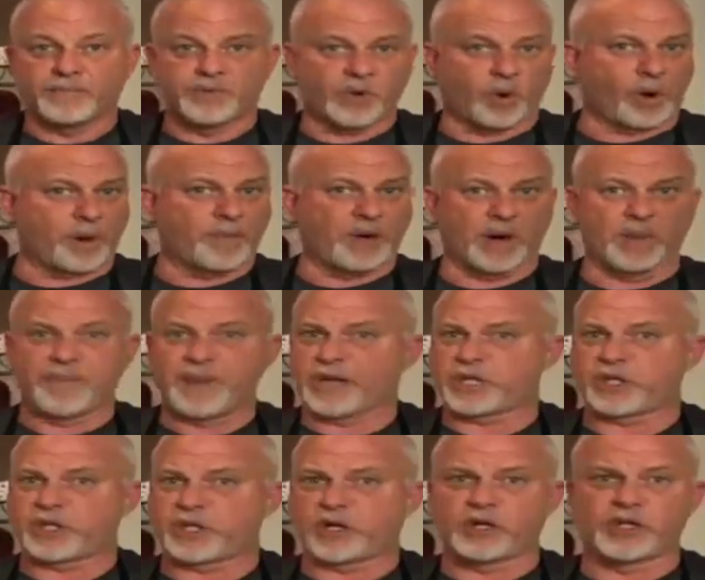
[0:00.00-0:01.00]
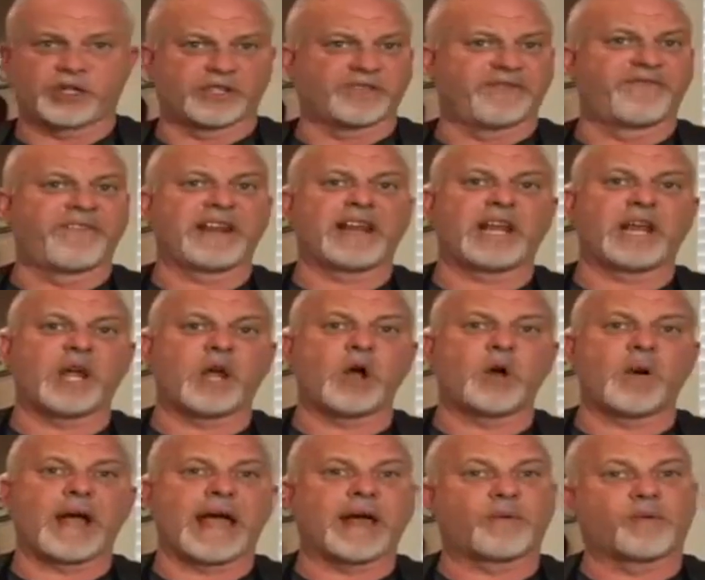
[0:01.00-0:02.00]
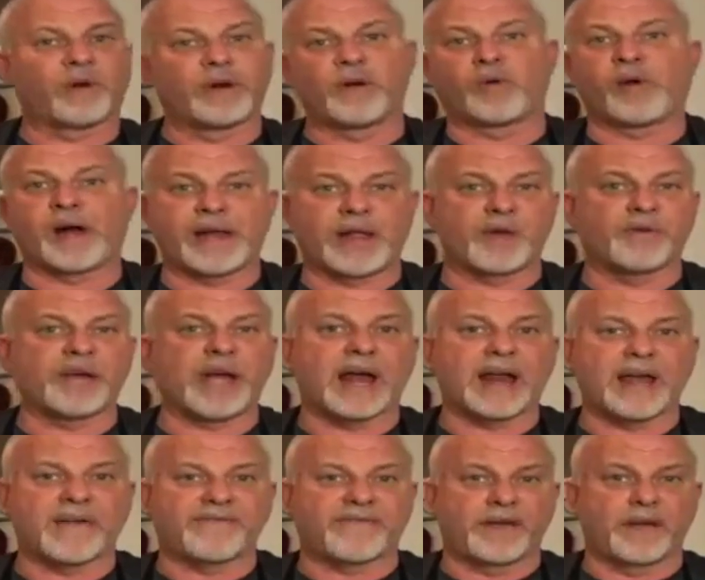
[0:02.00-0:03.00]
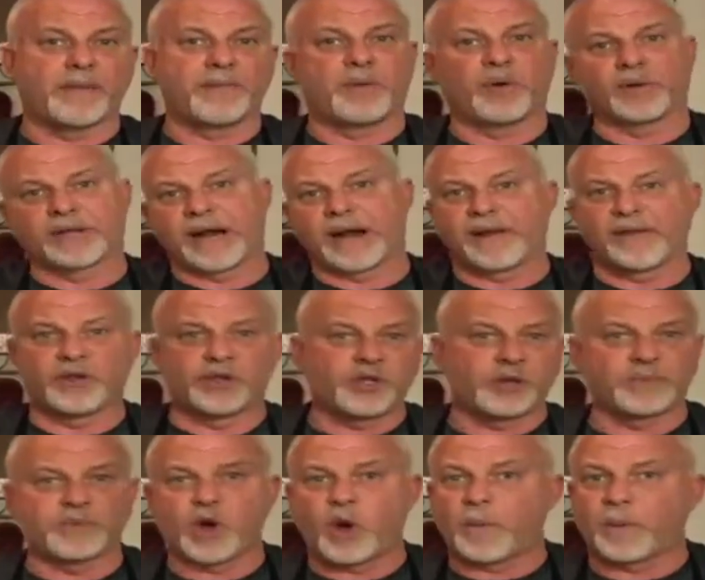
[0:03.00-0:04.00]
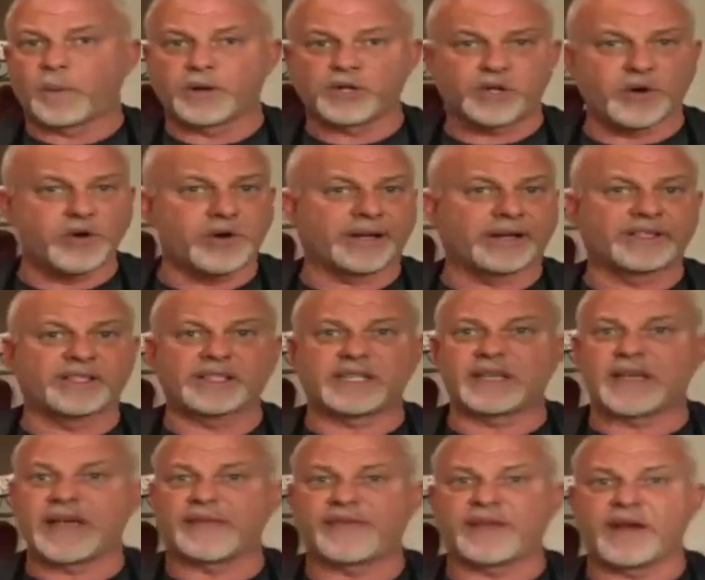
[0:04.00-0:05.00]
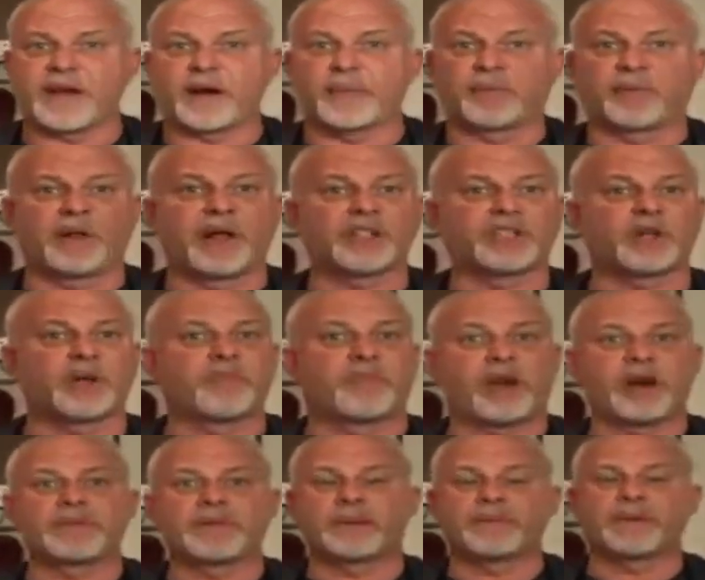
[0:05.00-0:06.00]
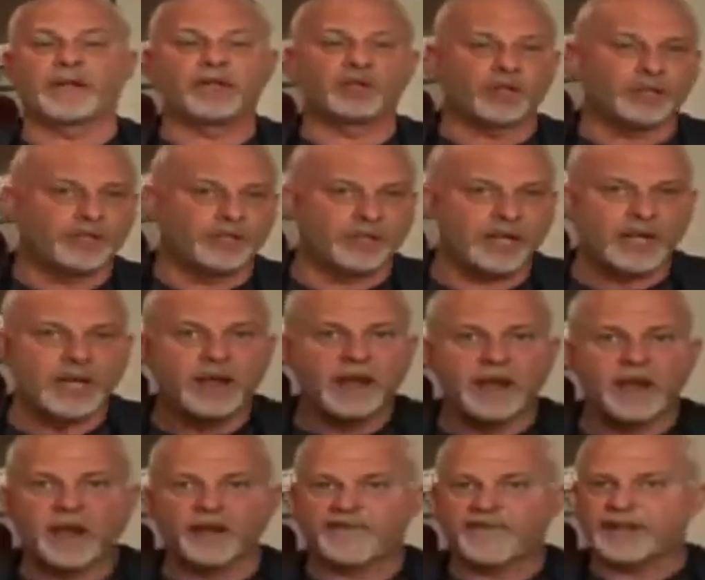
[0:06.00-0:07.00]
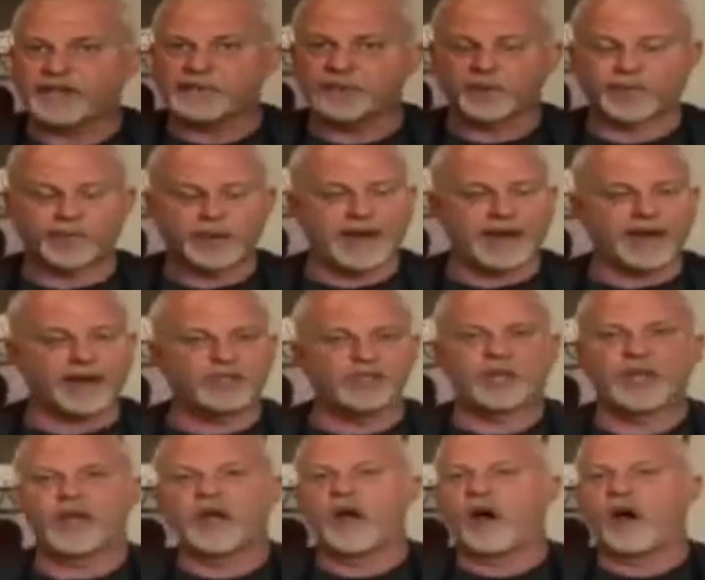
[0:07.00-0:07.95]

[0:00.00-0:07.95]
Tori put up pictures. There's a video at realradio.fm. Pull down to the Jim Colbert Show. You can see that there. Plus on Primetime Kitchen's Facebook page.